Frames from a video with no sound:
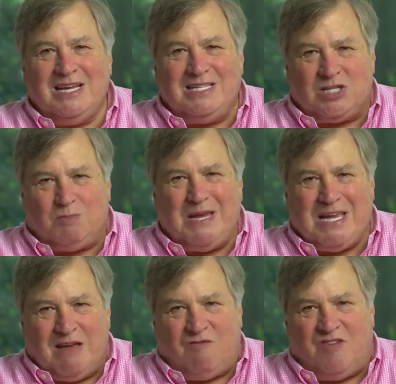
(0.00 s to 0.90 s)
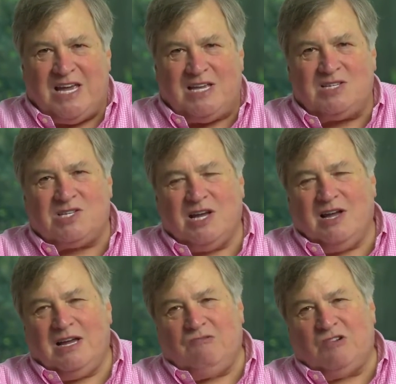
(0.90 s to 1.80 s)
in speaking fees
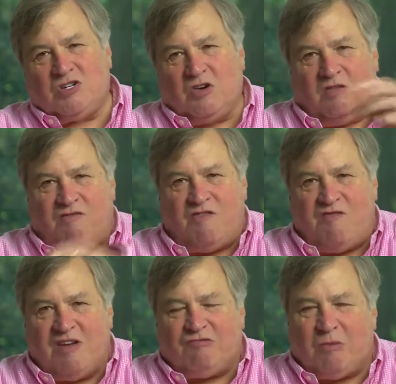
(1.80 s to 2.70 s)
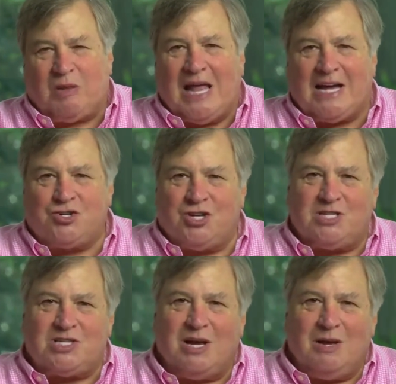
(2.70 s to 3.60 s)
in return for favorable
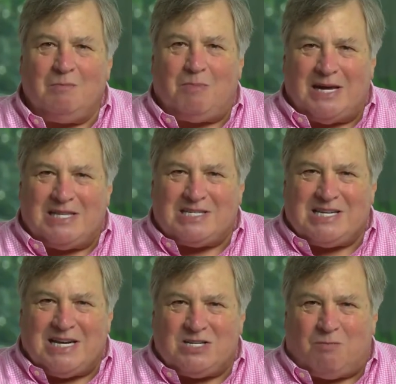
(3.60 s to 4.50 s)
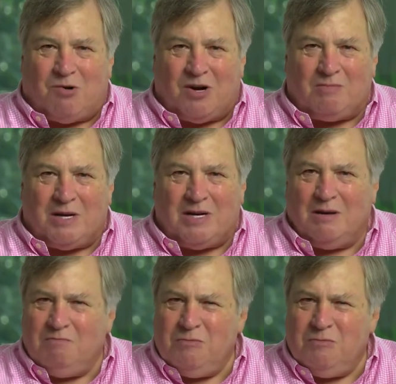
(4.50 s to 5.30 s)
actions by the State Department.